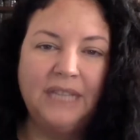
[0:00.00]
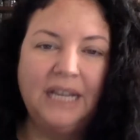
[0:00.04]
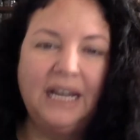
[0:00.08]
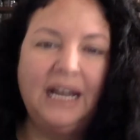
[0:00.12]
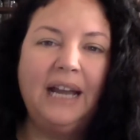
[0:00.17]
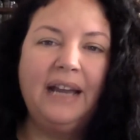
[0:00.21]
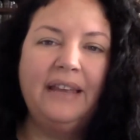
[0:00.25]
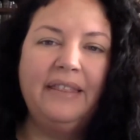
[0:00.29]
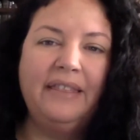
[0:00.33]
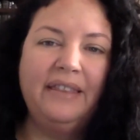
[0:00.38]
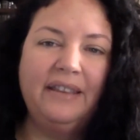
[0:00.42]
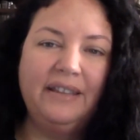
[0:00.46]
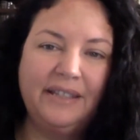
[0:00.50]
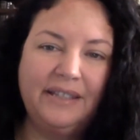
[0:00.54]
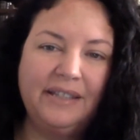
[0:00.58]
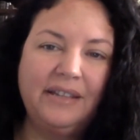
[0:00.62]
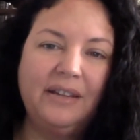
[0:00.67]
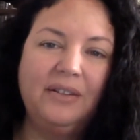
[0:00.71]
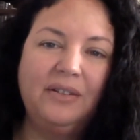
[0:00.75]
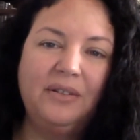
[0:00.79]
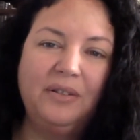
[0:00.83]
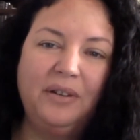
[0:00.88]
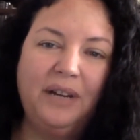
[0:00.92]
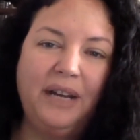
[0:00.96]
I think
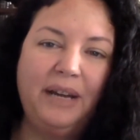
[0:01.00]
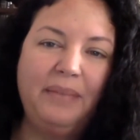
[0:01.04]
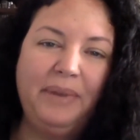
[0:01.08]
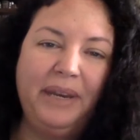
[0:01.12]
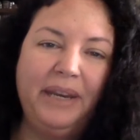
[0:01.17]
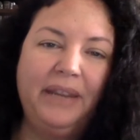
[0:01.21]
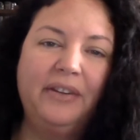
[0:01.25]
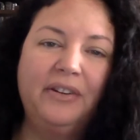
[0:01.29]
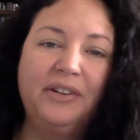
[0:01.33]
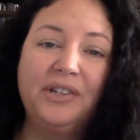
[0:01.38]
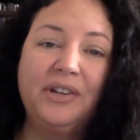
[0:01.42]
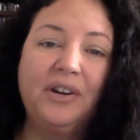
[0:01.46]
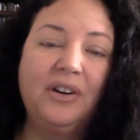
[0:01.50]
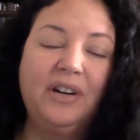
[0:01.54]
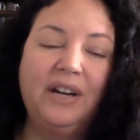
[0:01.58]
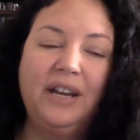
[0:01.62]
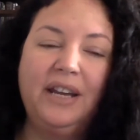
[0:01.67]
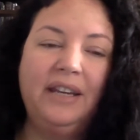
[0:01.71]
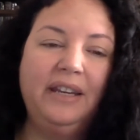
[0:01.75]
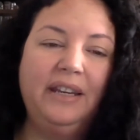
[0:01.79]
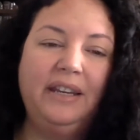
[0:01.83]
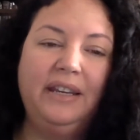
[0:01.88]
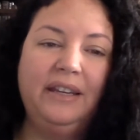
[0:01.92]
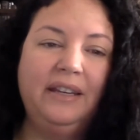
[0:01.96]
so. I mean, there's
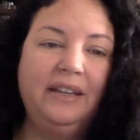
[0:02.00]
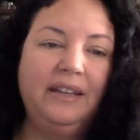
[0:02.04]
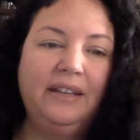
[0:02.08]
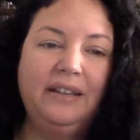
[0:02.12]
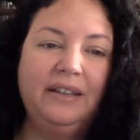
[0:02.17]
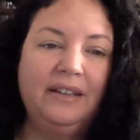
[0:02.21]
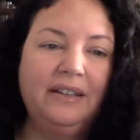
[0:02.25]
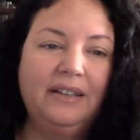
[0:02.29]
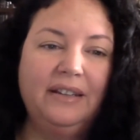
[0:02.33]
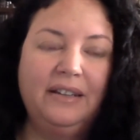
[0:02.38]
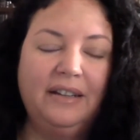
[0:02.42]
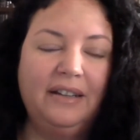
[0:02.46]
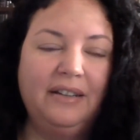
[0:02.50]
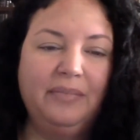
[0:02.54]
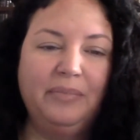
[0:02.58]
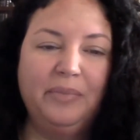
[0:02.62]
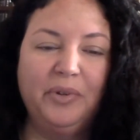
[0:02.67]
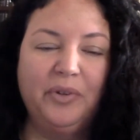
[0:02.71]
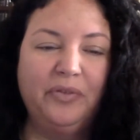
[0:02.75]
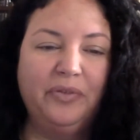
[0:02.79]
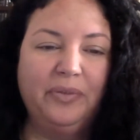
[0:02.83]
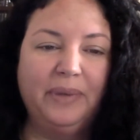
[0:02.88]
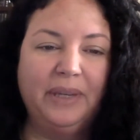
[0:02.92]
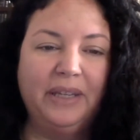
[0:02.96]
already a
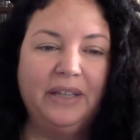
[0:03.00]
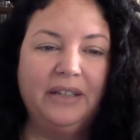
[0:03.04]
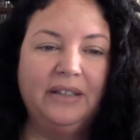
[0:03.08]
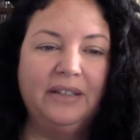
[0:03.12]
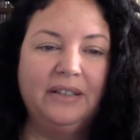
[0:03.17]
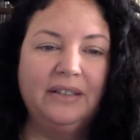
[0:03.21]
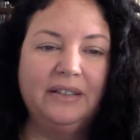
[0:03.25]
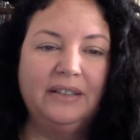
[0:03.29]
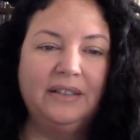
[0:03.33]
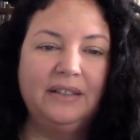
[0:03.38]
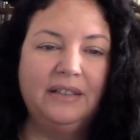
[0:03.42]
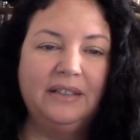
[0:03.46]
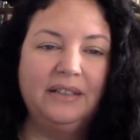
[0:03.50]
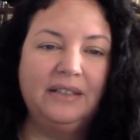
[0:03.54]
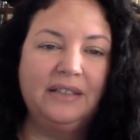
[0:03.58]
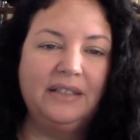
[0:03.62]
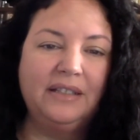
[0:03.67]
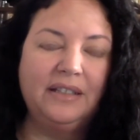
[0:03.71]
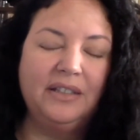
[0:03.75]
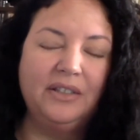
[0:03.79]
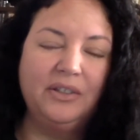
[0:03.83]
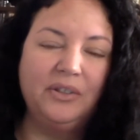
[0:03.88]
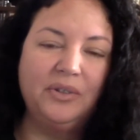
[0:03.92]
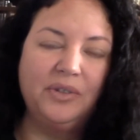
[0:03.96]
movement to
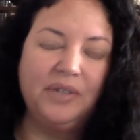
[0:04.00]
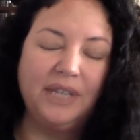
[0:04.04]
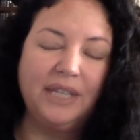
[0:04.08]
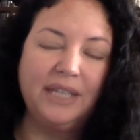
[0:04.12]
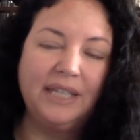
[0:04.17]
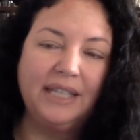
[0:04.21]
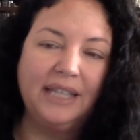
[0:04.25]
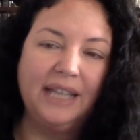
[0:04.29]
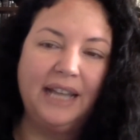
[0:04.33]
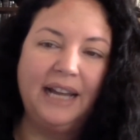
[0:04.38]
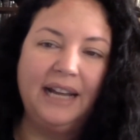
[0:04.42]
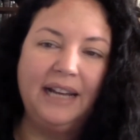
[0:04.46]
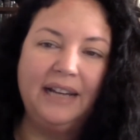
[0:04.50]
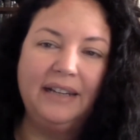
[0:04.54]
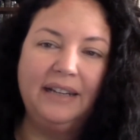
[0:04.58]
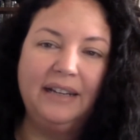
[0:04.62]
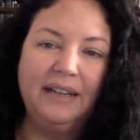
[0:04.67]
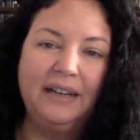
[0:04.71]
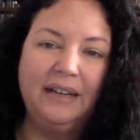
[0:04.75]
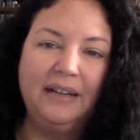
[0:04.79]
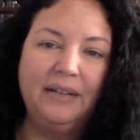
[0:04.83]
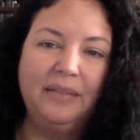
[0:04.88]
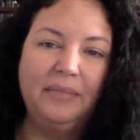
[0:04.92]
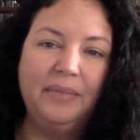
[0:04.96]
do just that.
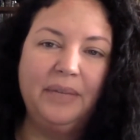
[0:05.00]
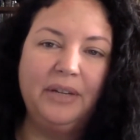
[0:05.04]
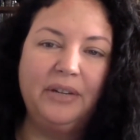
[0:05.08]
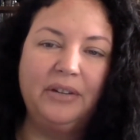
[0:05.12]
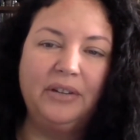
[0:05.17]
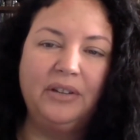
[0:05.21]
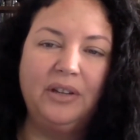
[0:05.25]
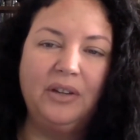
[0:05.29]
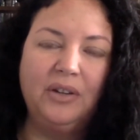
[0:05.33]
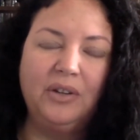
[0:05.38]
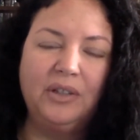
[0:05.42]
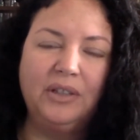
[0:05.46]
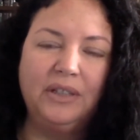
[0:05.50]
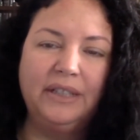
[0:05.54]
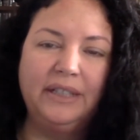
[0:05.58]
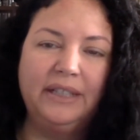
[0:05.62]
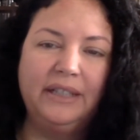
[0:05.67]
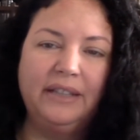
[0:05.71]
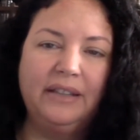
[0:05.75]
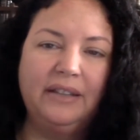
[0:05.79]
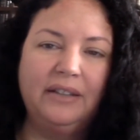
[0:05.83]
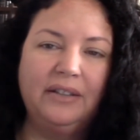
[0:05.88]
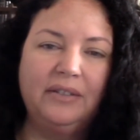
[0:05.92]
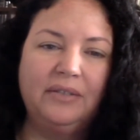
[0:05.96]
Here locally,
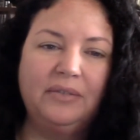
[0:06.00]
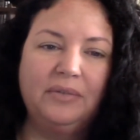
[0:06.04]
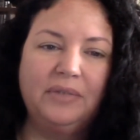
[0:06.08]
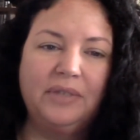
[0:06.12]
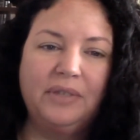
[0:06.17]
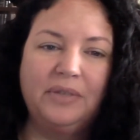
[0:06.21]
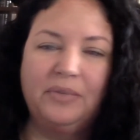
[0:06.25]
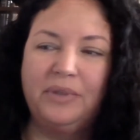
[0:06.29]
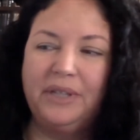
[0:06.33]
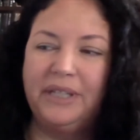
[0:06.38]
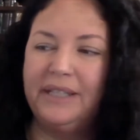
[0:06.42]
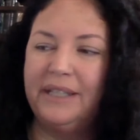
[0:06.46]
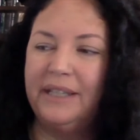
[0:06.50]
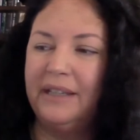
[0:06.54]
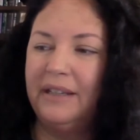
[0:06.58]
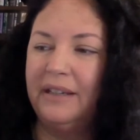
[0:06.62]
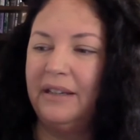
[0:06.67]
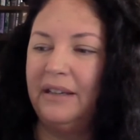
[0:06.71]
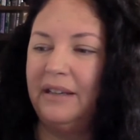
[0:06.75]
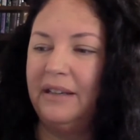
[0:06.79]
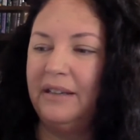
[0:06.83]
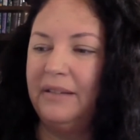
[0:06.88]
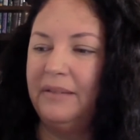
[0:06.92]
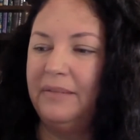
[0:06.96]
there was recent
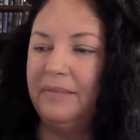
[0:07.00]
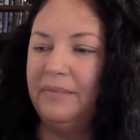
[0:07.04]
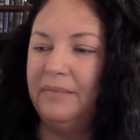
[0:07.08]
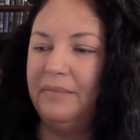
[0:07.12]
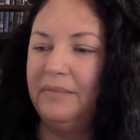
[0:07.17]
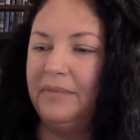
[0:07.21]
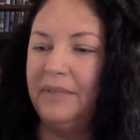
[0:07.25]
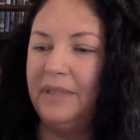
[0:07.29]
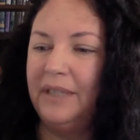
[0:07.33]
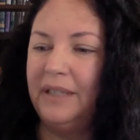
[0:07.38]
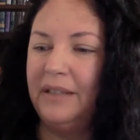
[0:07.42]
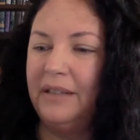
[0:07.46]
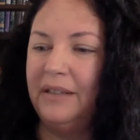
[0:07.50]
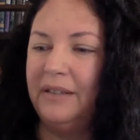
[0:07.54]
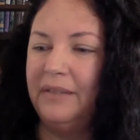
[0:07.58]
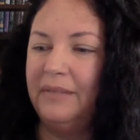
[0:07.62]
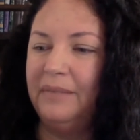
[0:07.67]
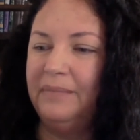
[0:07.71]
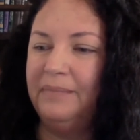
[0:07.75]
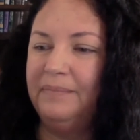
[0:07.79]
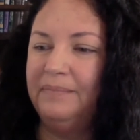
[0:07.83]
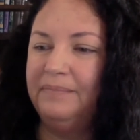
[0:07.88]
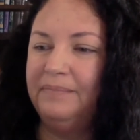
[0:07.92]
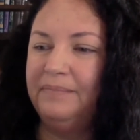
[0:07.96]

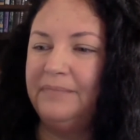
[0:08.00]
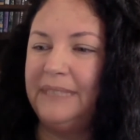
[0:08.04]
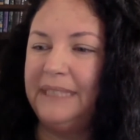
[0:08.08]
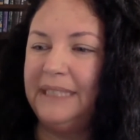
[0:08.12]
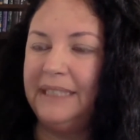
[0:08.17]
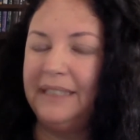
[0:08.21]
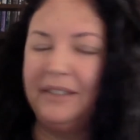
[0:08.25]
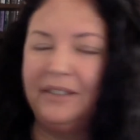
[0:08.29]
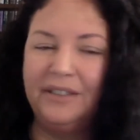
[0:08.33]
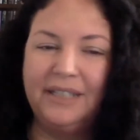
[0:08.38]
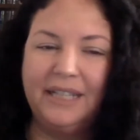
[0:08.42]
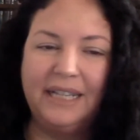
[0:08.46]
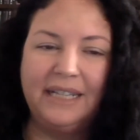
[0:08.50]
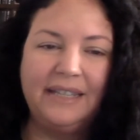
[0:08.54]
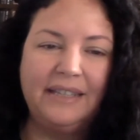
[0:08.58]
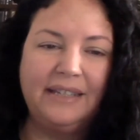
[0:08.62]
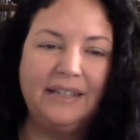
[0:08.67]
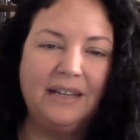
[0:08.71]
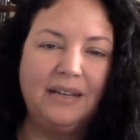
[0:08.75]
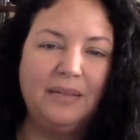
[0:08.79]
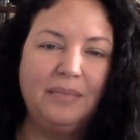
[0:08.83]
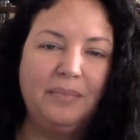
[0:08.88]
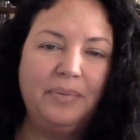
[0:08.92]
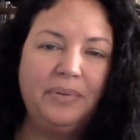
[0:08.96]
little dust
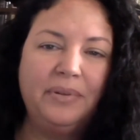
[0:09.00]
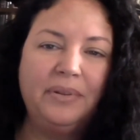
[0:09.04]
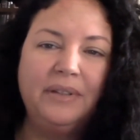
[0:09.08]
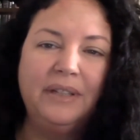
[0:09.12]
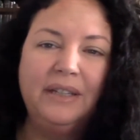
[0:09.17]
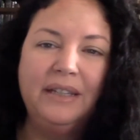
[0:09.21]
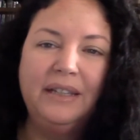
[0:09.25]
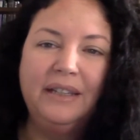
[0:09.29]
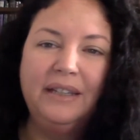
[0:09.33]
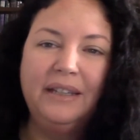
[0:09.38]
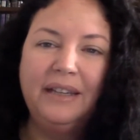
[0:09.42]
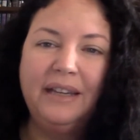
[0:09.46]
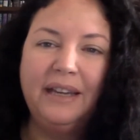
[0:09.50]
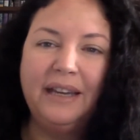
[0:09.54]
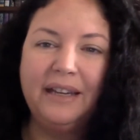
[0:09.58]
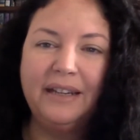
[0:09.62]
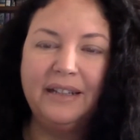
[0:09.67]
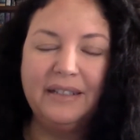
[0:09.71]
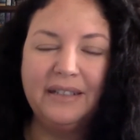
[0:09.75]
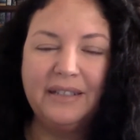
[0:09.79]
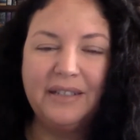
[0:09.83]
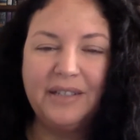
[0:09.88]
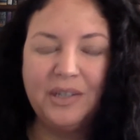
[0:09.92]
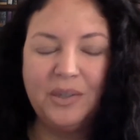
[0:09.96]
up at
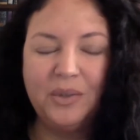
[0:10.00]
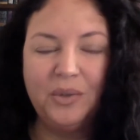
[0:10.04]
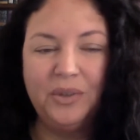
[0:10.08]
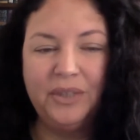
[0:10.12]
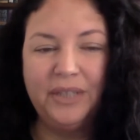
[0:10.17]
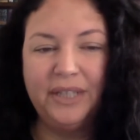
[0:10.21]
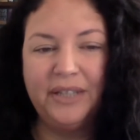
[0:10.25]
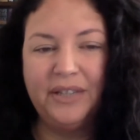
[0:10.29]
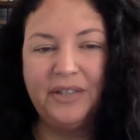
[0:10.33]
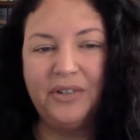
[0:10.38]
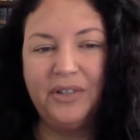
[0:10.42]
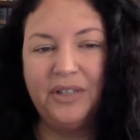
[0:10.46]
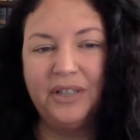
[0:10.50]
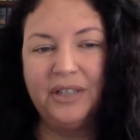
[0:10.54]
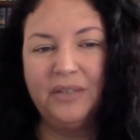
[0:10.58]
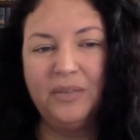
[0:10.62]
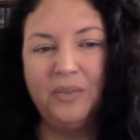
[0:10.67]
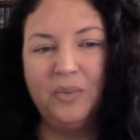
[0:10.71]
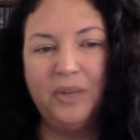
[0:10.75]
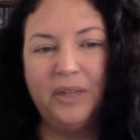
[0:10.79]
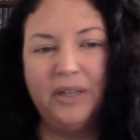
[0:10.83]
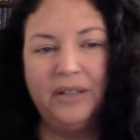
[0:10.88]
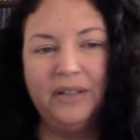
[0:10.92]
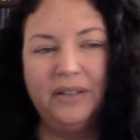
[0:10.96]
a school district
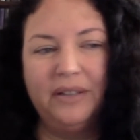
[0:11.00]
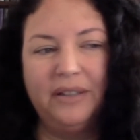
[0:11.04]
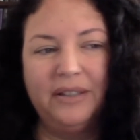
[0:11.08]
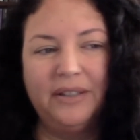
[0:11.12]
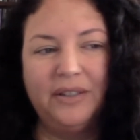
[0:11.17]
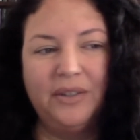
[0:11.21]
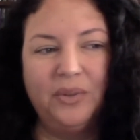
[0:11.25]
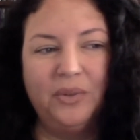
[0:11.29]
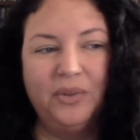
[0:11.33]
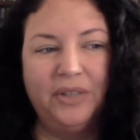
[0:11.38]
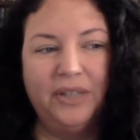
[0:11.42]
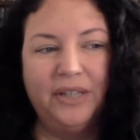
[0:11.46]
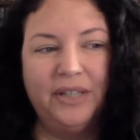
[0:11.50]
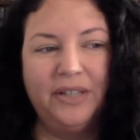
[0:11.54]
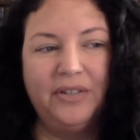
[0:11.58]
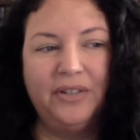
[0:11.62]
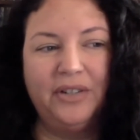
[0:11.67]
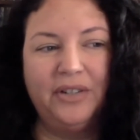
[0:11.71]
where the school district